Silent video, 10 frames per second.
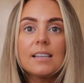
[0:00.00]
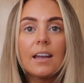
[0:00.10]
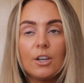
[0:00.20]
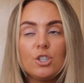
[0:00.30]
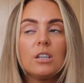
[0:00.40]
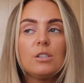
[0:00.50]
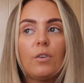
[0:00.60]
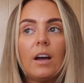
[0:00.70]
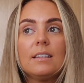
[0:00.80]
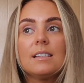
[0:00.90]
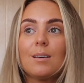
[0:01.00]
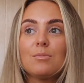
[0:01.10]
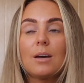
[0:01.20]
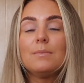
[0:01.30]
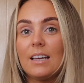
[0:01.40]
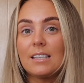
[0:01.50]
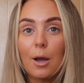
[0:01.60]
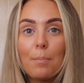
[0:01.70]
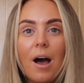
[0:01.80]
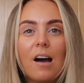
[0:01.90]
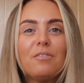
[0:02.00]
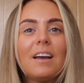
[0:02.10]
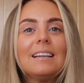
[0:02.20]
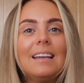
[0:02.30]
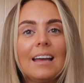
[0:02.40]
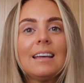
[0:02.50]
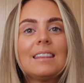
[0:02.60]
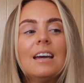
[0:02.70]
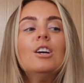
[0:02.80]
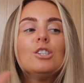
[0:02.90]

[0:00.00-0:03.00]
and I just find that sometimes it's like a perfect length